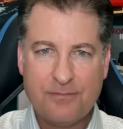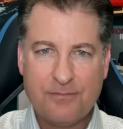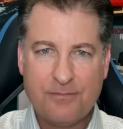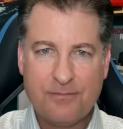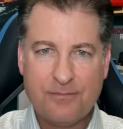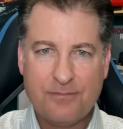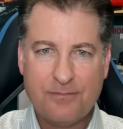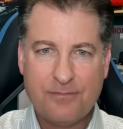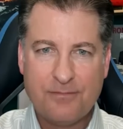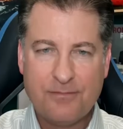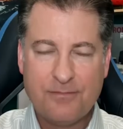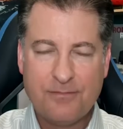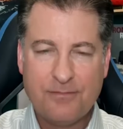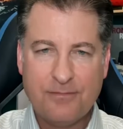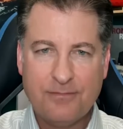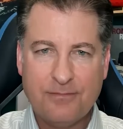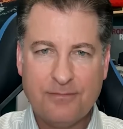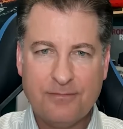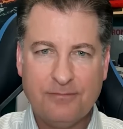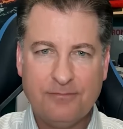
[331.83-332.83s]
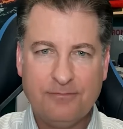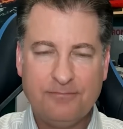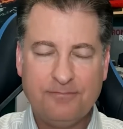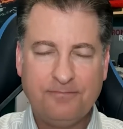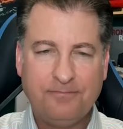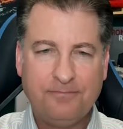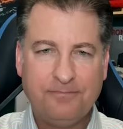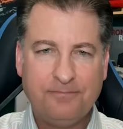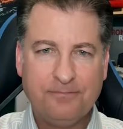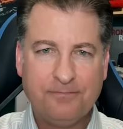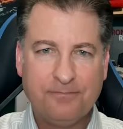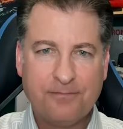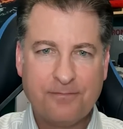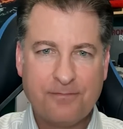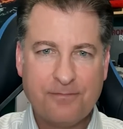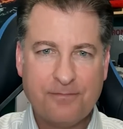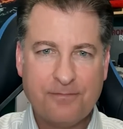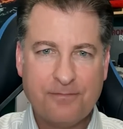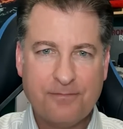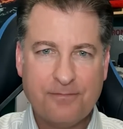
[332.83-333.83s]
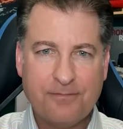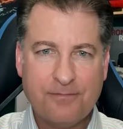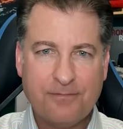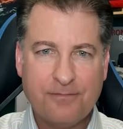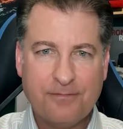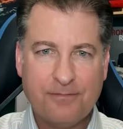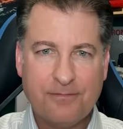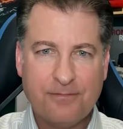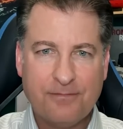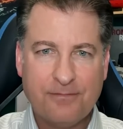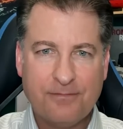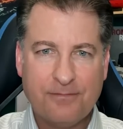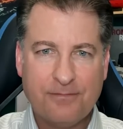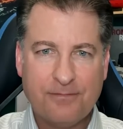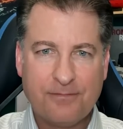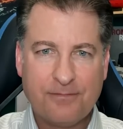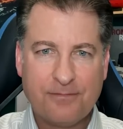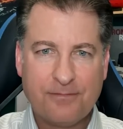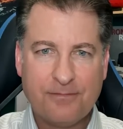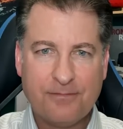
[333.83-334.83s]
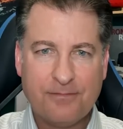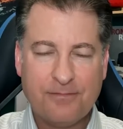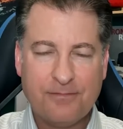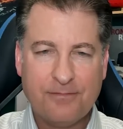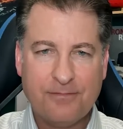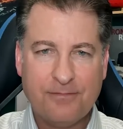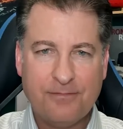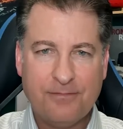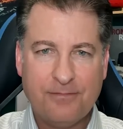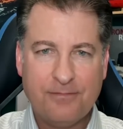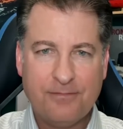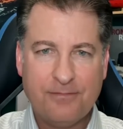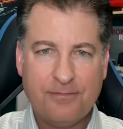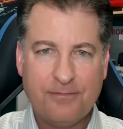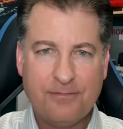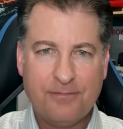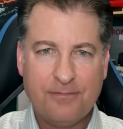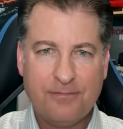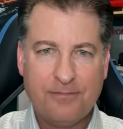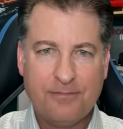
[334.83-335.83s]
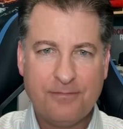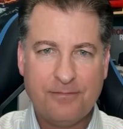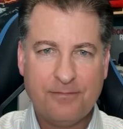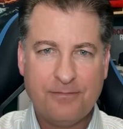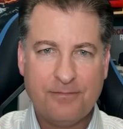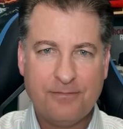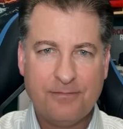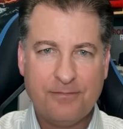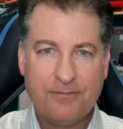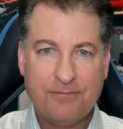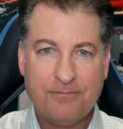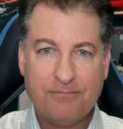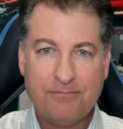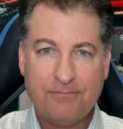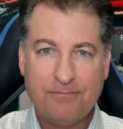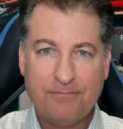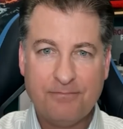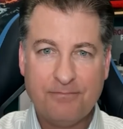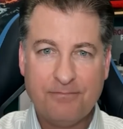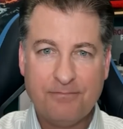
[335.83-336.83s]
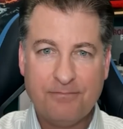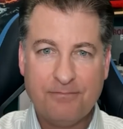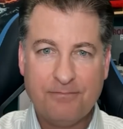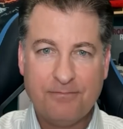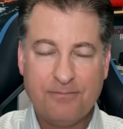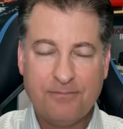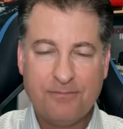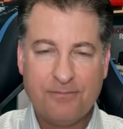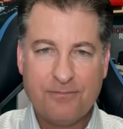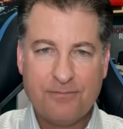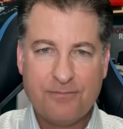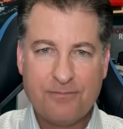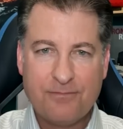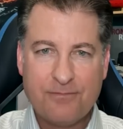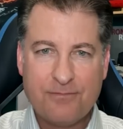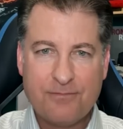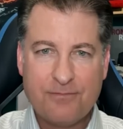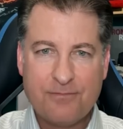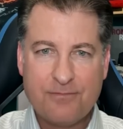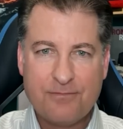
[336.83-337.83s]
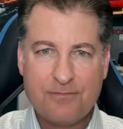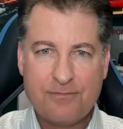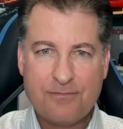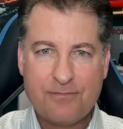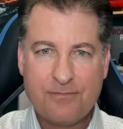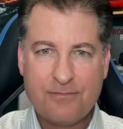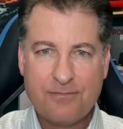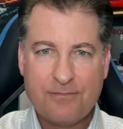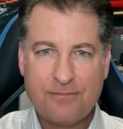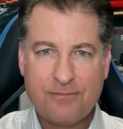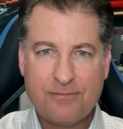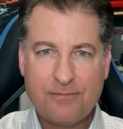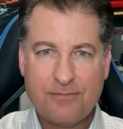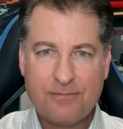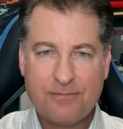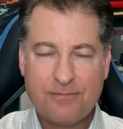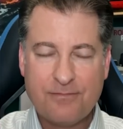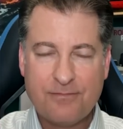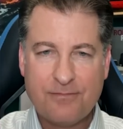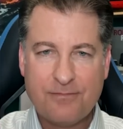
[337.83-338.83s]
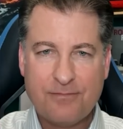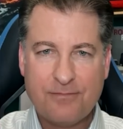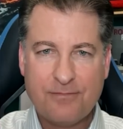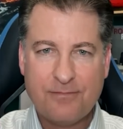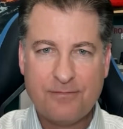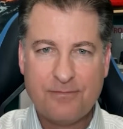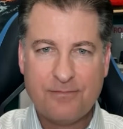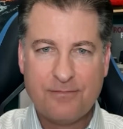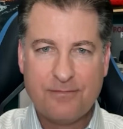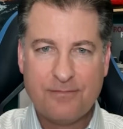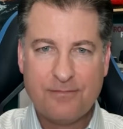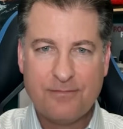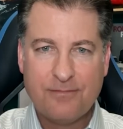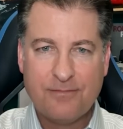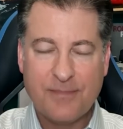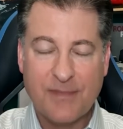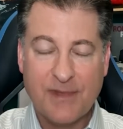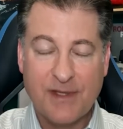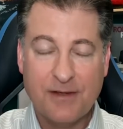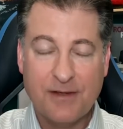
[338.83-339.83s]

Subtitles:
(not speaking)